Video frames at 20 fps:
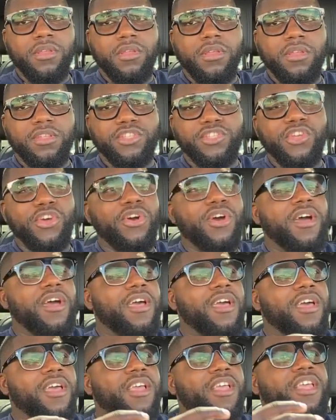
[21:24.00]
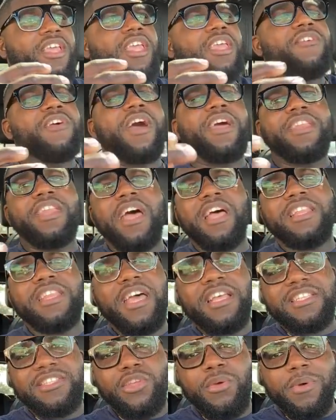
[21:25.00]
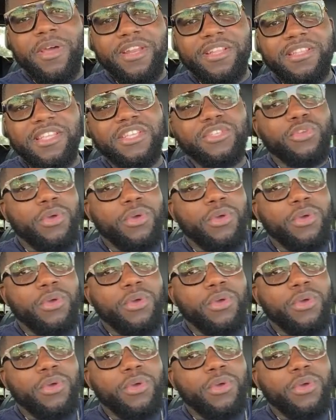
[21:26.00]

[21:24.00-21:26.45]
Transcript: So, and that's some of the things